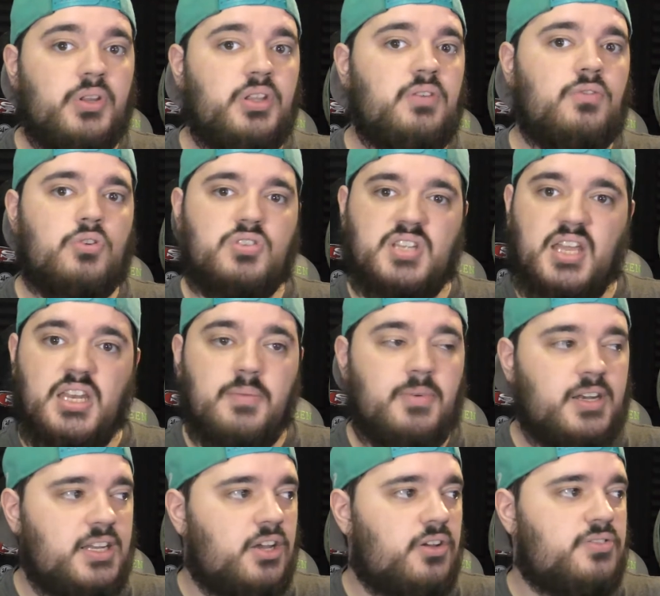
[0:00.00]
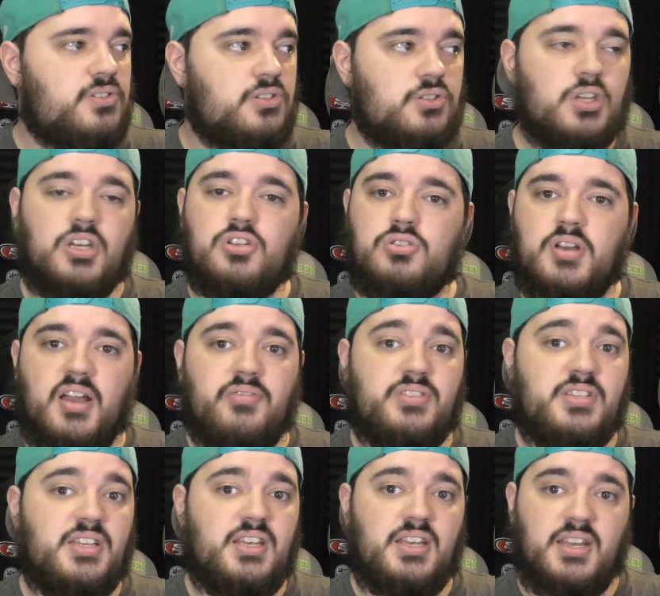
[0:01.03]
believe there's anybody else as good as
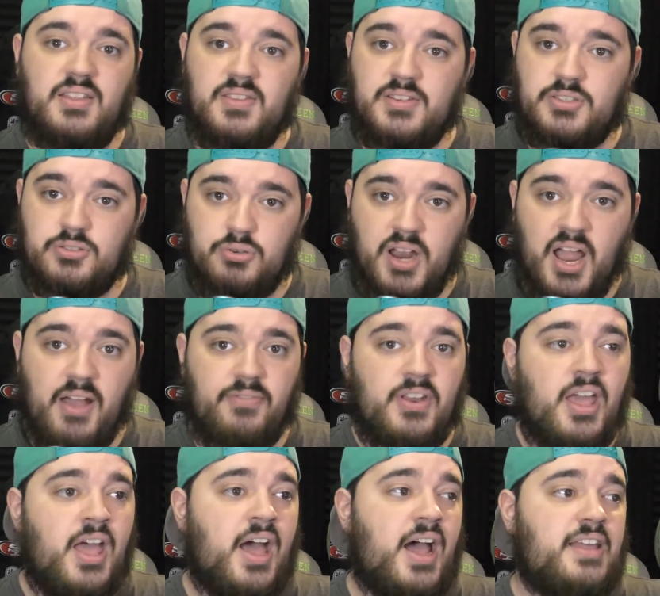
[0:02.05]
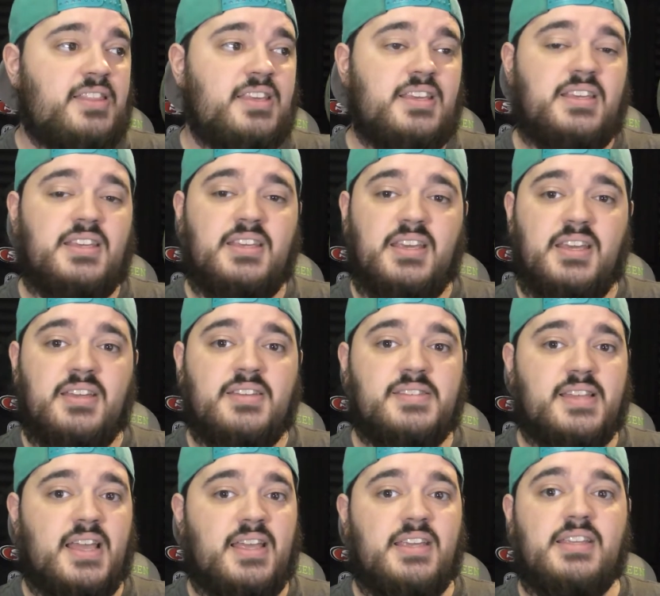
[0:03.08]
Travis Etienne in this draft. I think
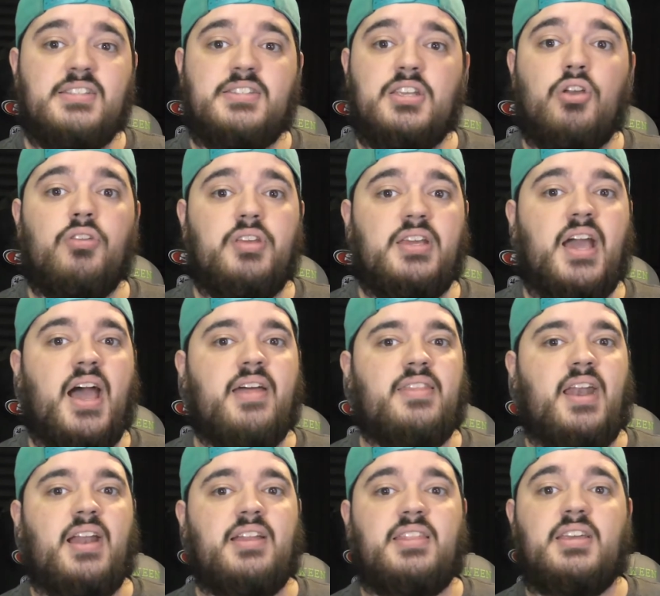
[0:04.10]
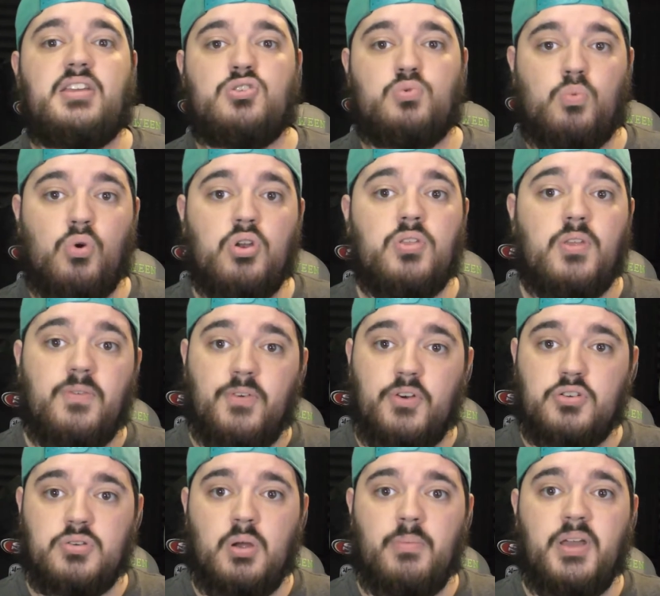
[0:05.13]
he's the only guy that I think is worth the
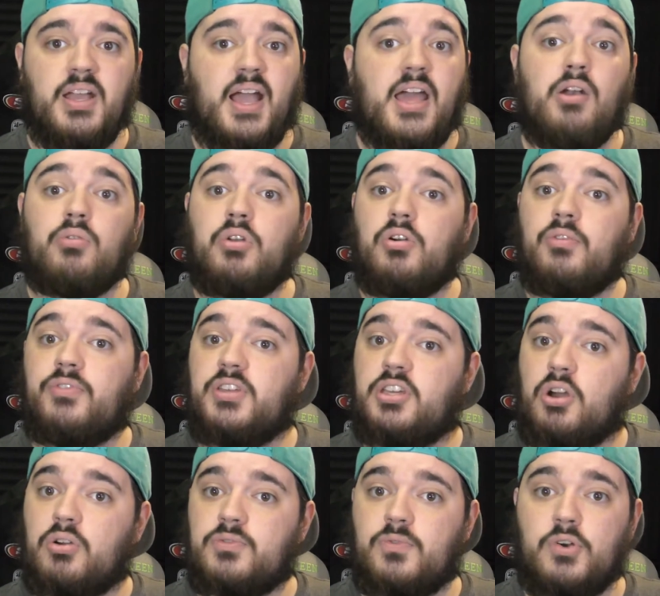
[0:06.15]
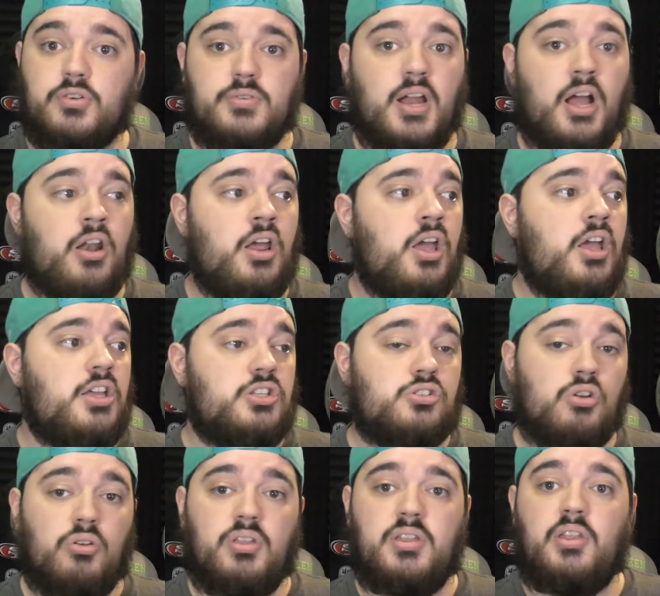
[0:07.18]
first-round pick. I don't know if he goes first round.
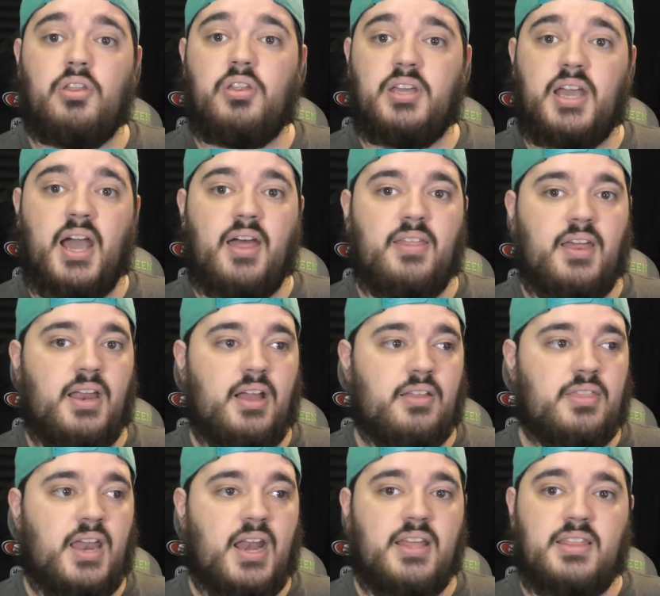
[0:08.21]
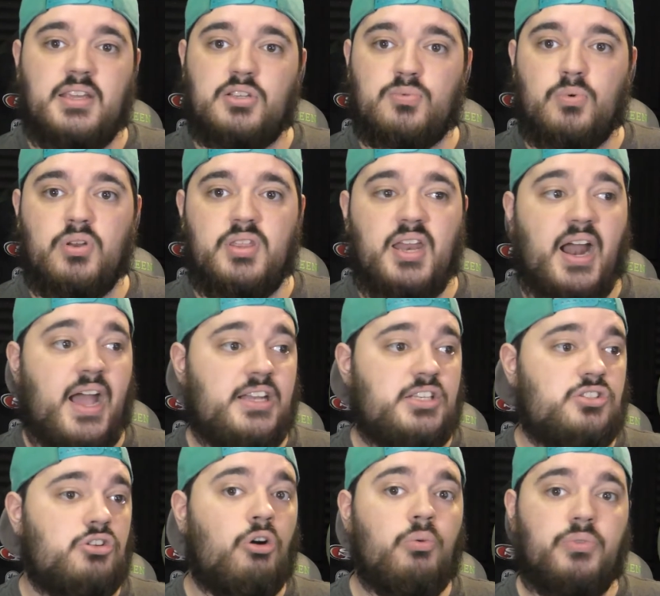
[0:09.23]
Certainly the only guy that I think is worth it. I
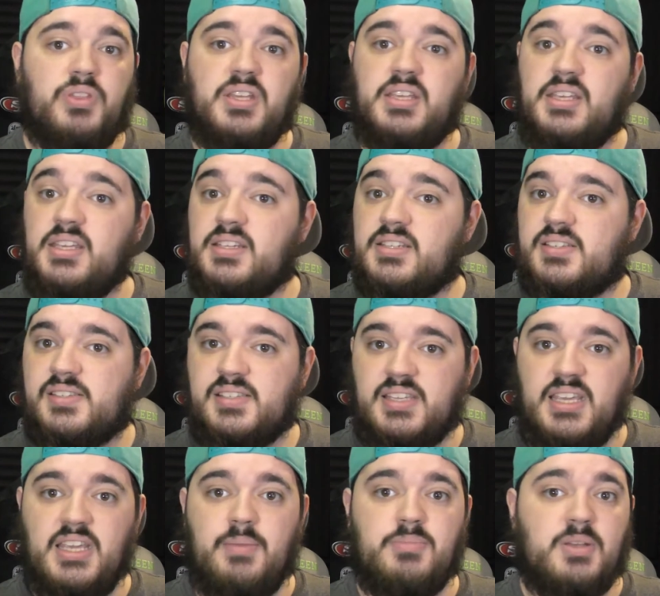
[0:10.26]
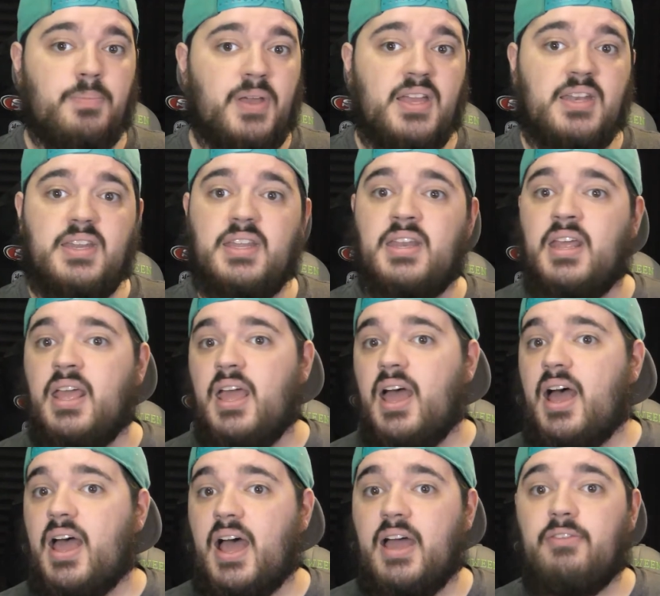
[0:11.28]
don't think he is scheme dependent.
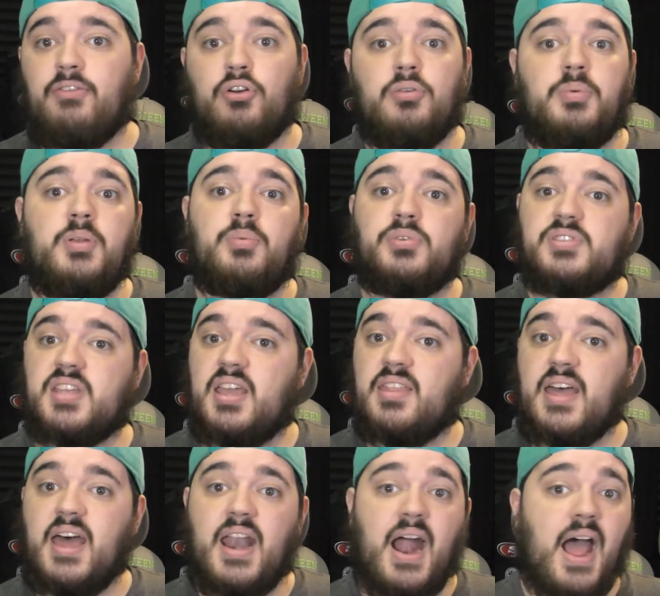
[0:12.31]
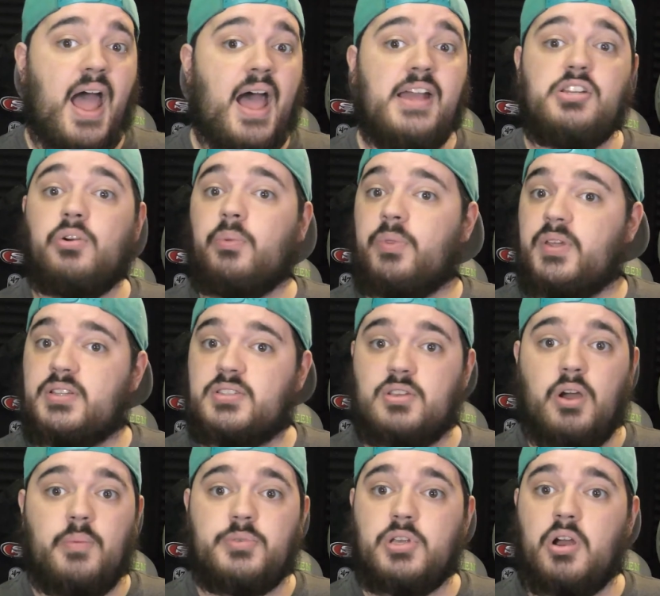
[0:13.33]
I've heard people say that. I don't think
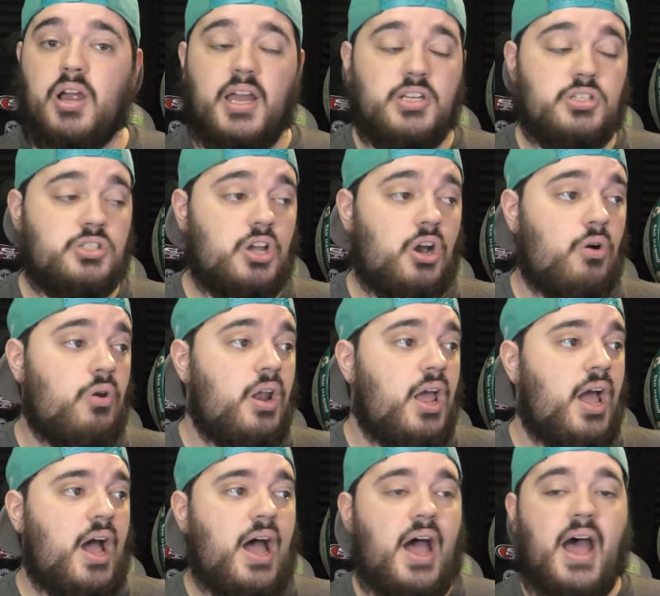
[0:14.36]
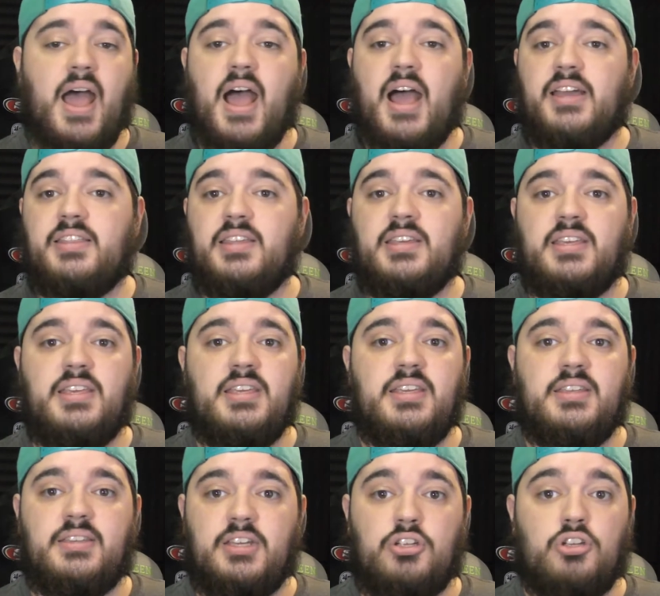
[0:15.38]
so. I'm sorry. I just don't. I think
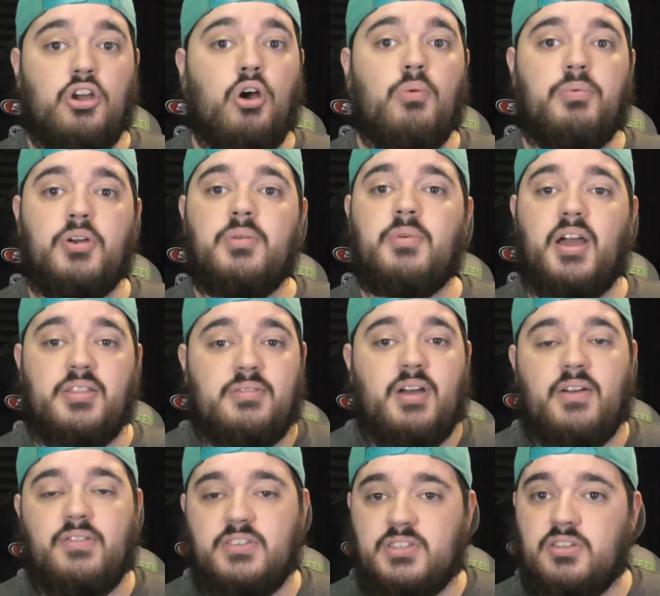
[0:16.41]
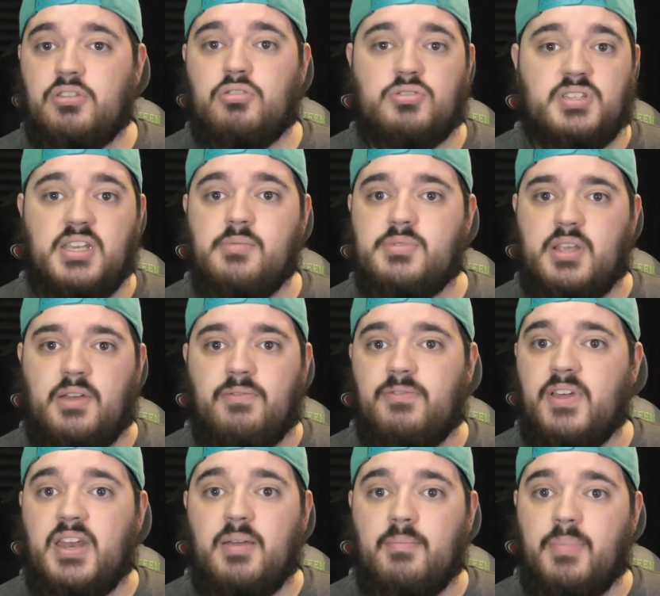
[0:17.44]
he could go pretty much. Obviously, there's schemes that
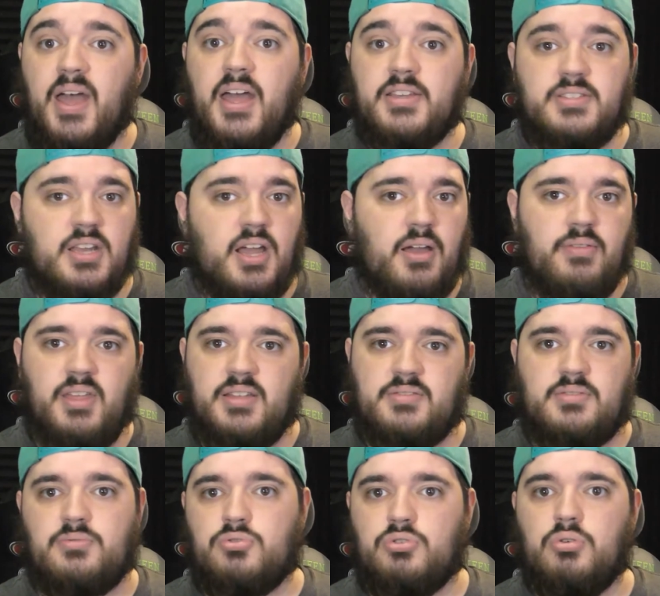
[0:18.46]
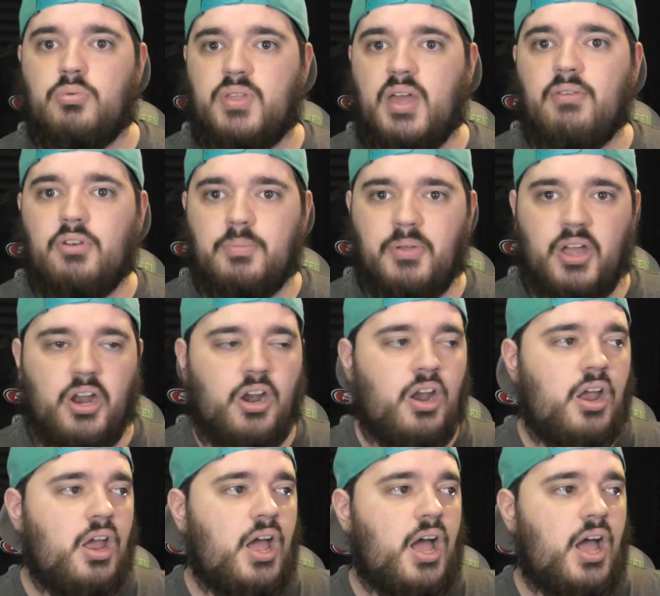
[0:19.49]
fit him best. That's true with every player.